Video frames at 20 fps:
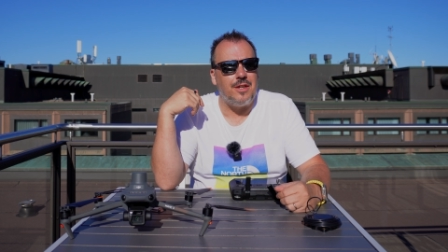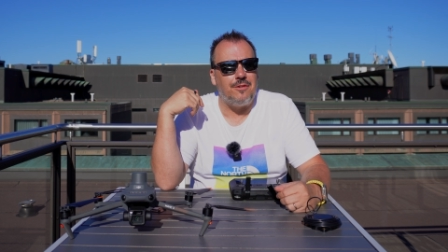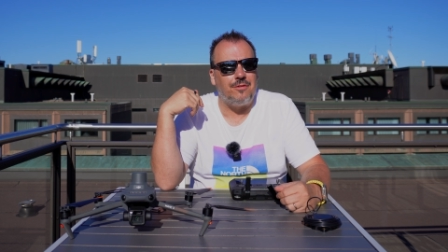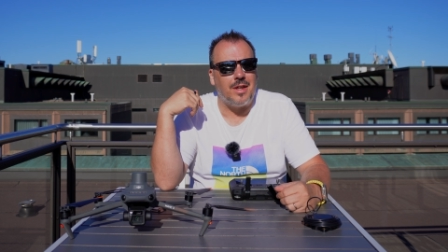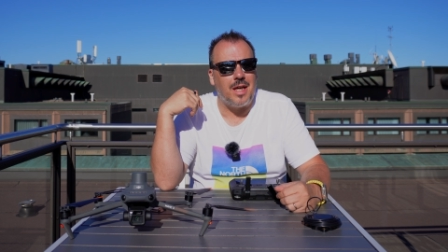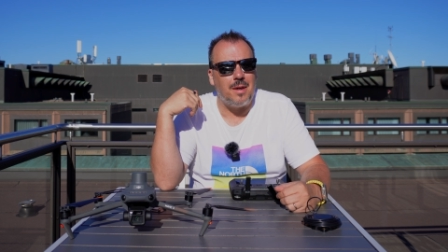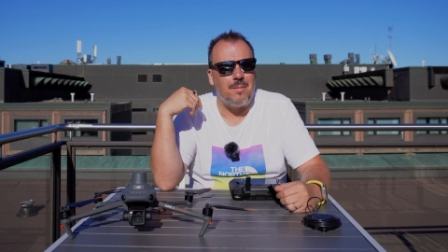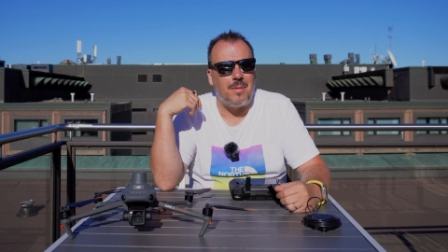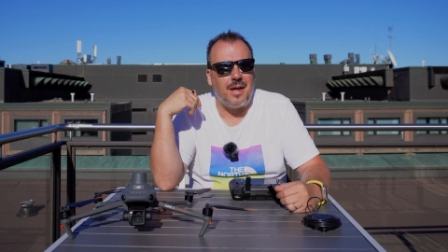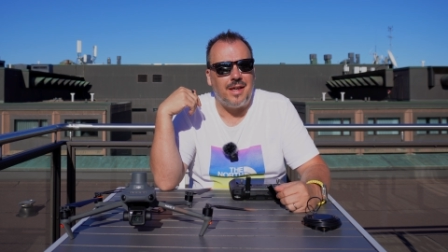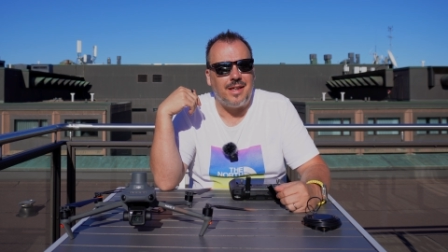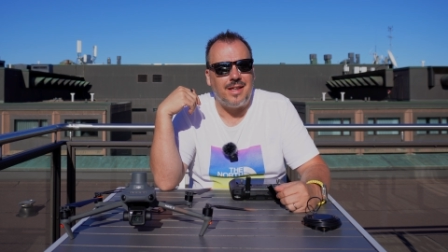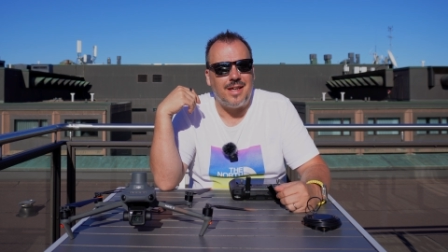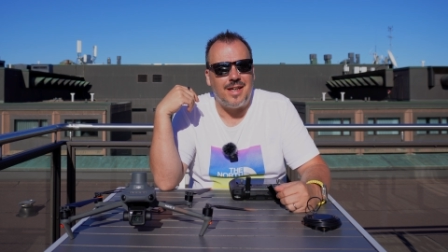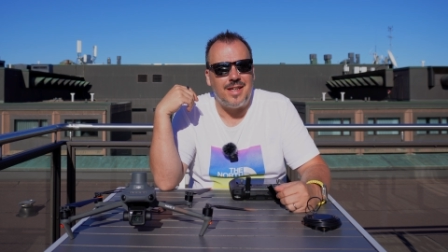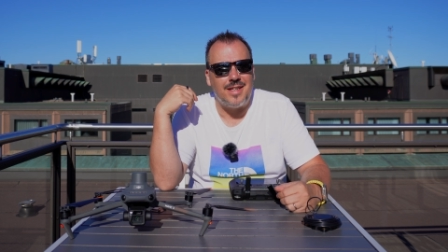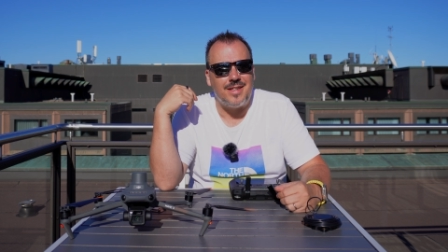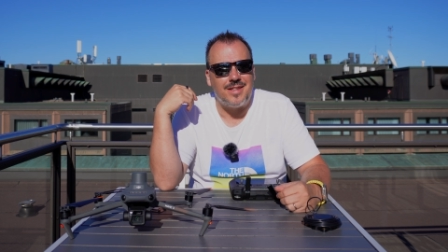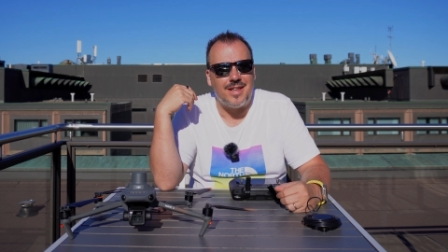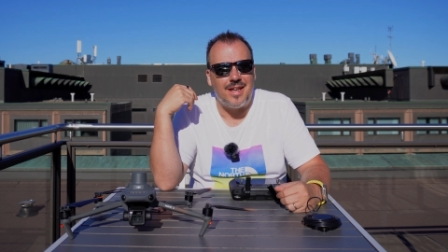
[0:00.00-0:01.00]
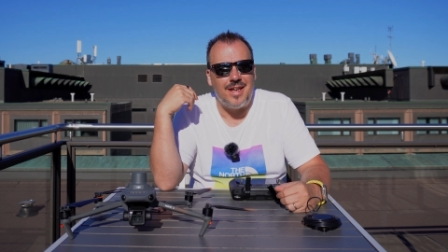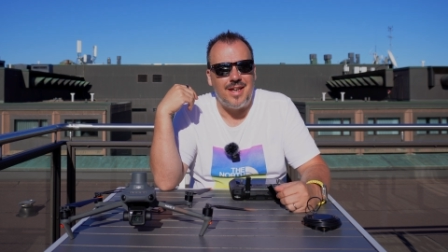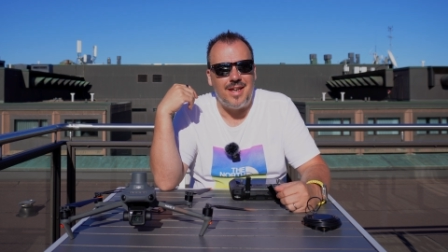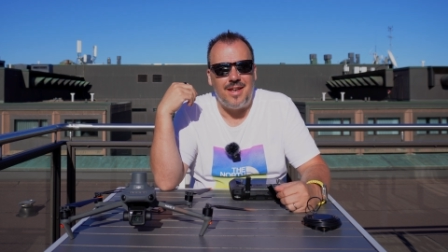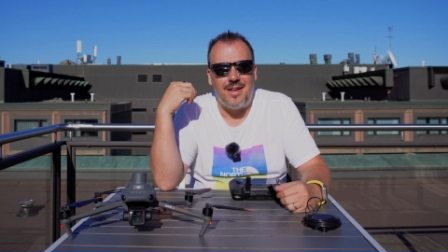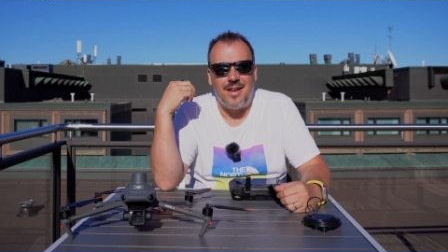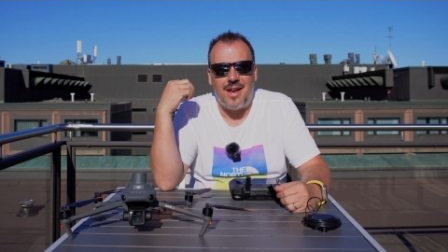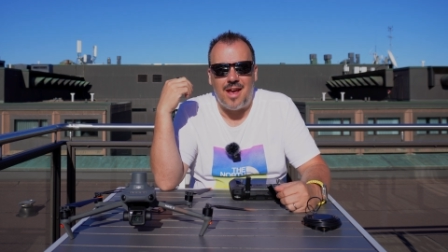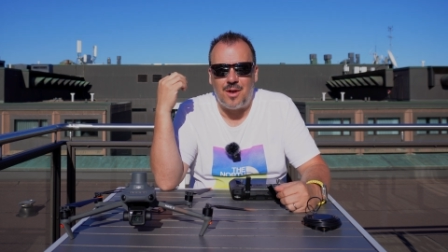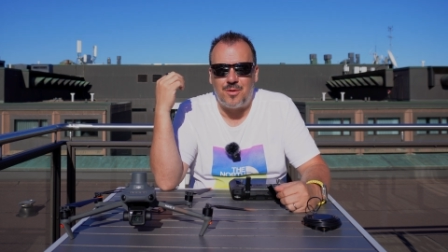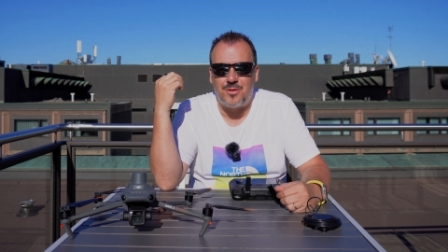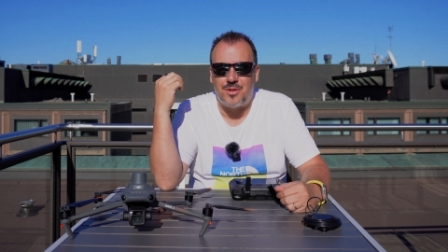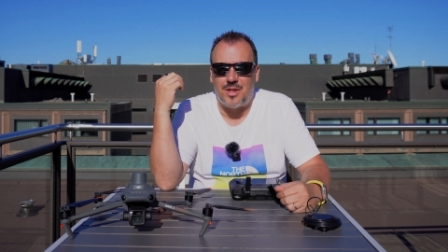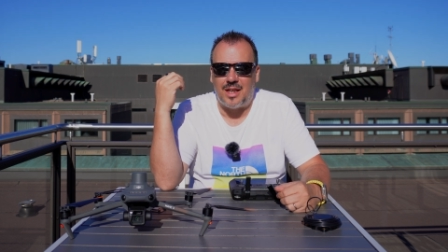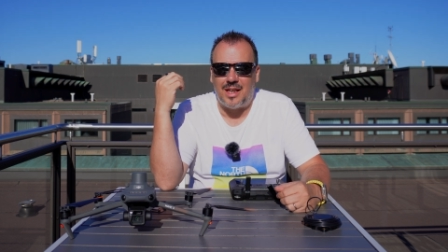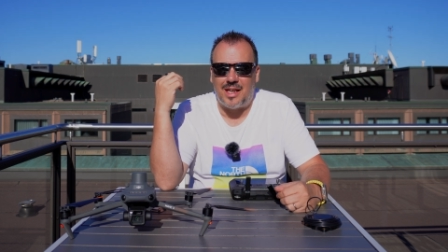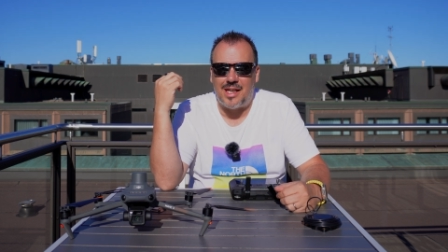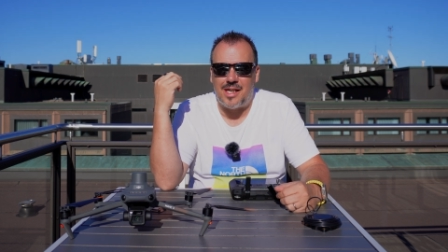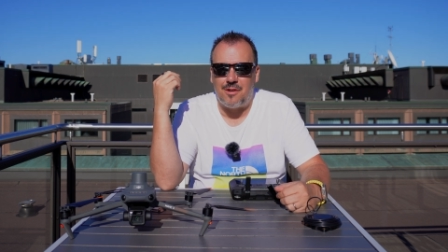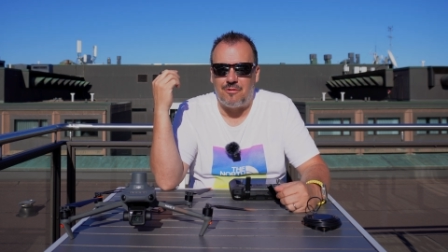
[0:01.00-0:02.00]
the Flyby Guys in
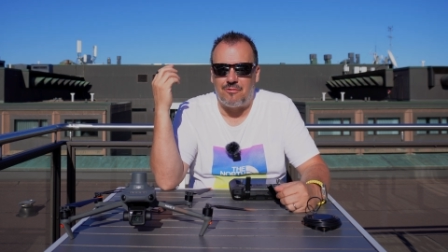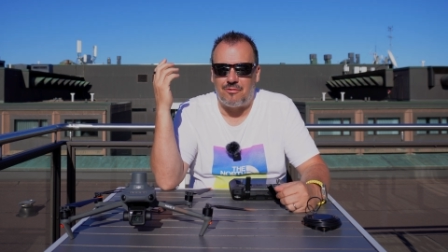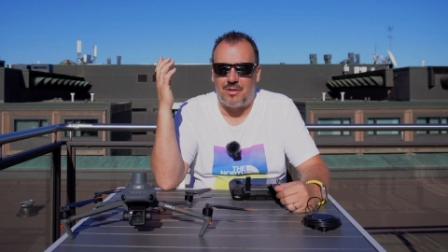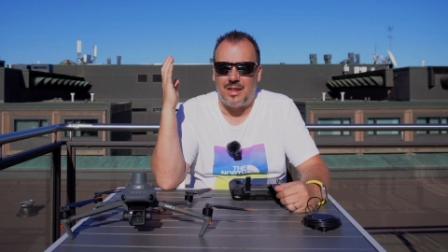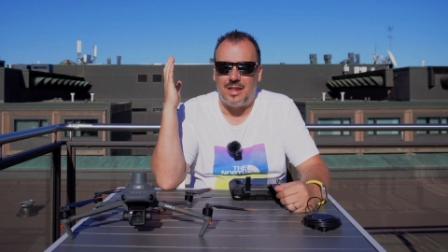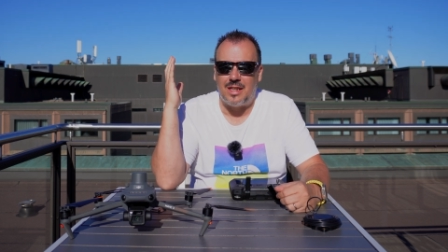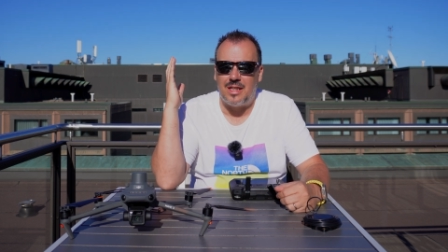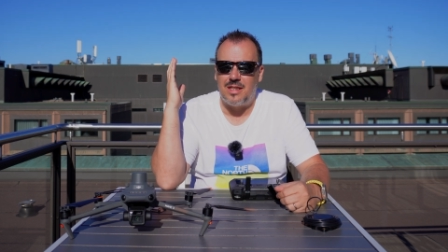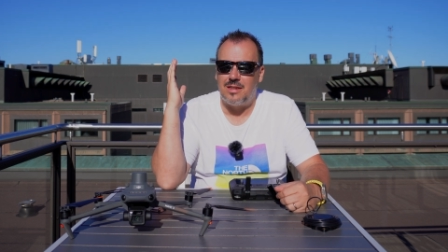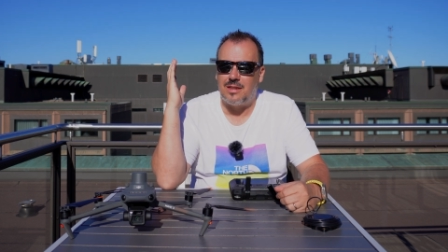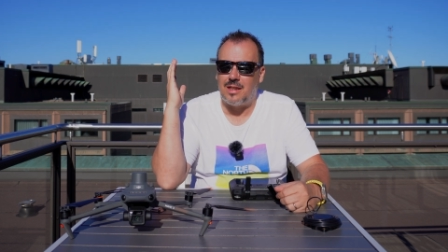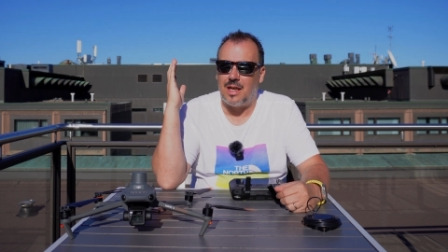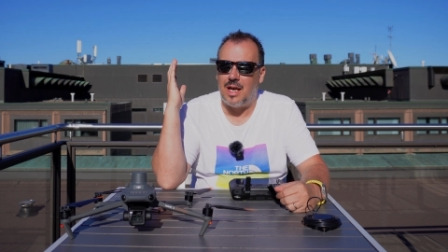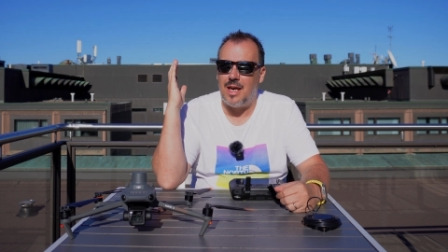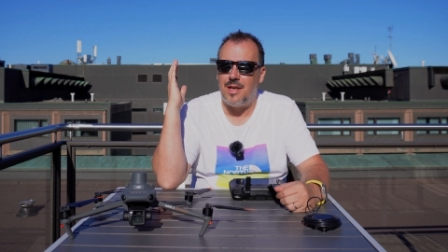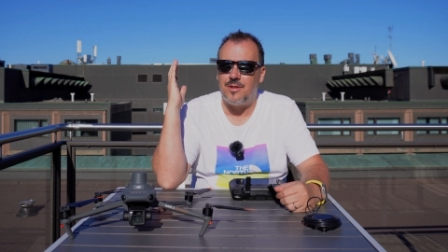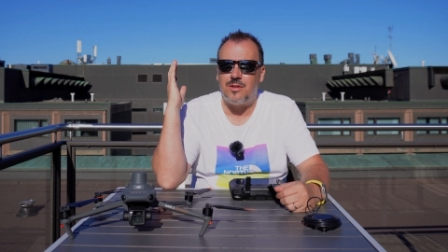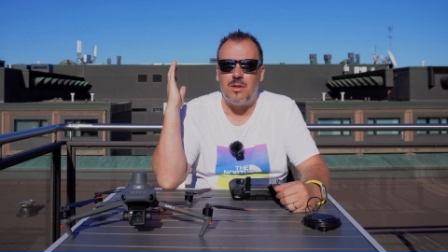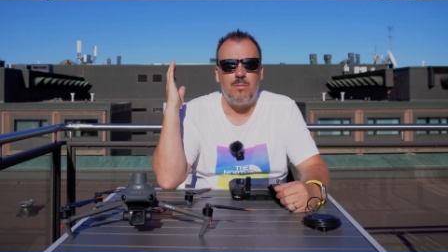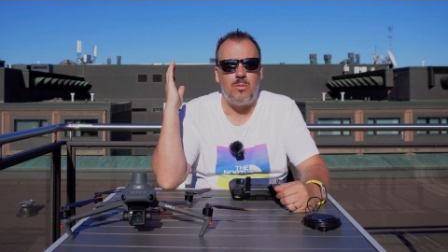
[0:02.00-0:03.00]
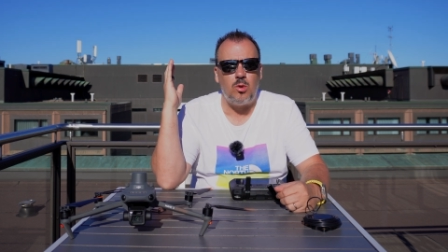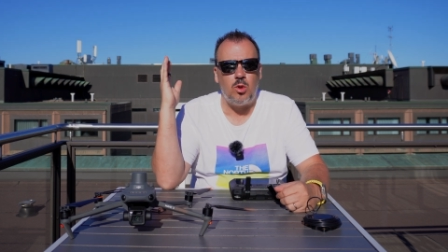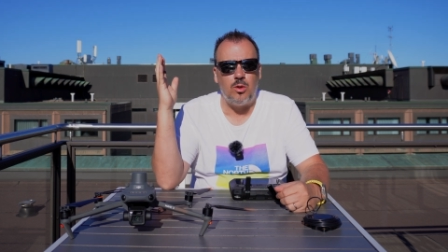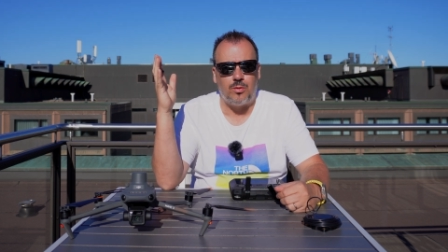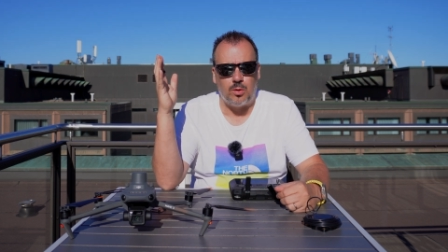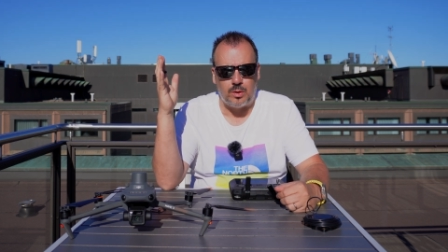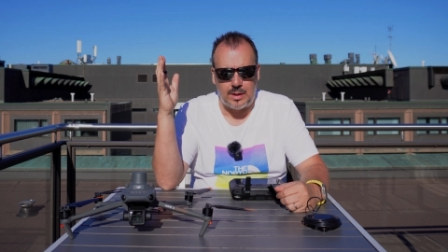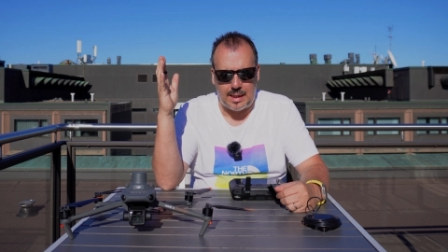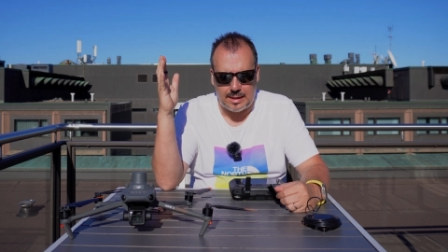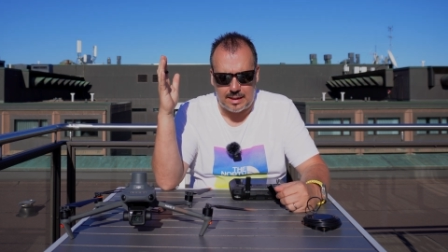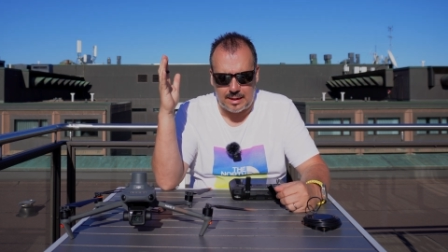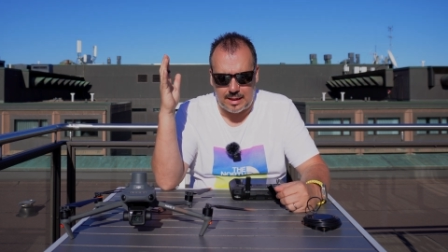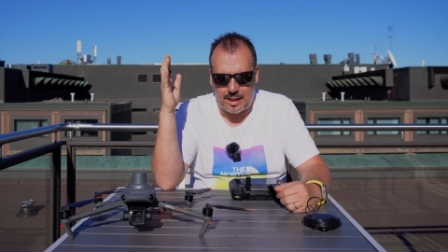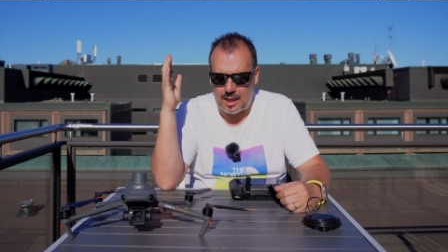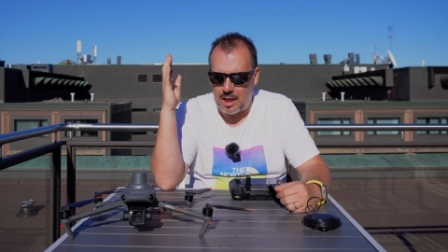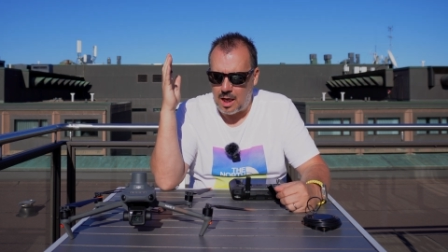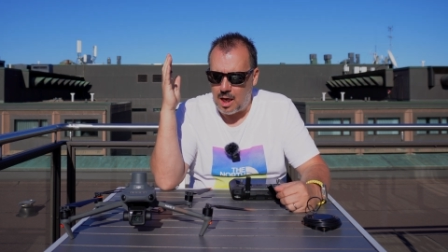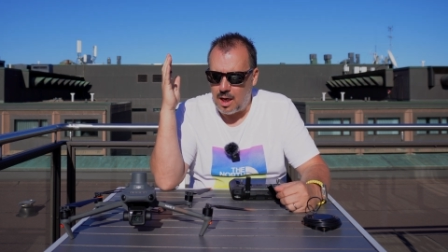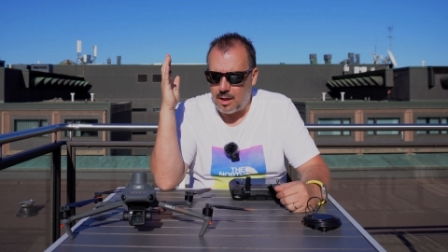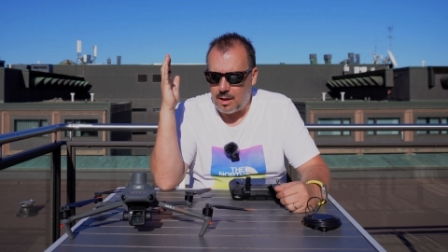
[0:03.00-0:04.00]
Helsinki in Finland, and it's a beautiful day
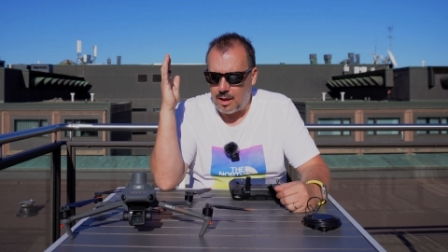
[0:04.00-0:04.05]
today